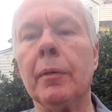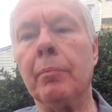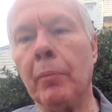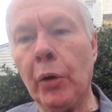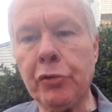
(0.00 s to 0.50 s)

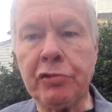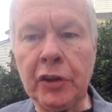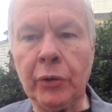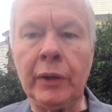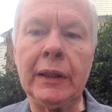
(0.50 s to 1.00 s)
most
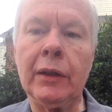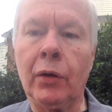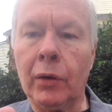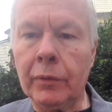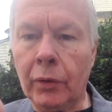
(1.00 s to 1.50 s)
frequently
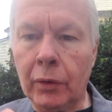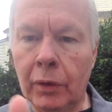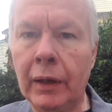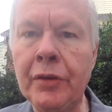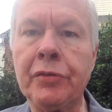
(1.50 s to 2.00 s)
or
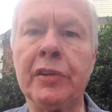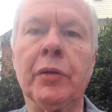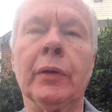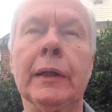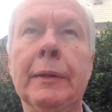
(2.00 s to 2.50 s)
less
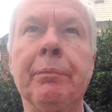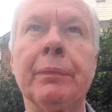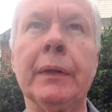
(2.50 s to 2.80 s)
frequently?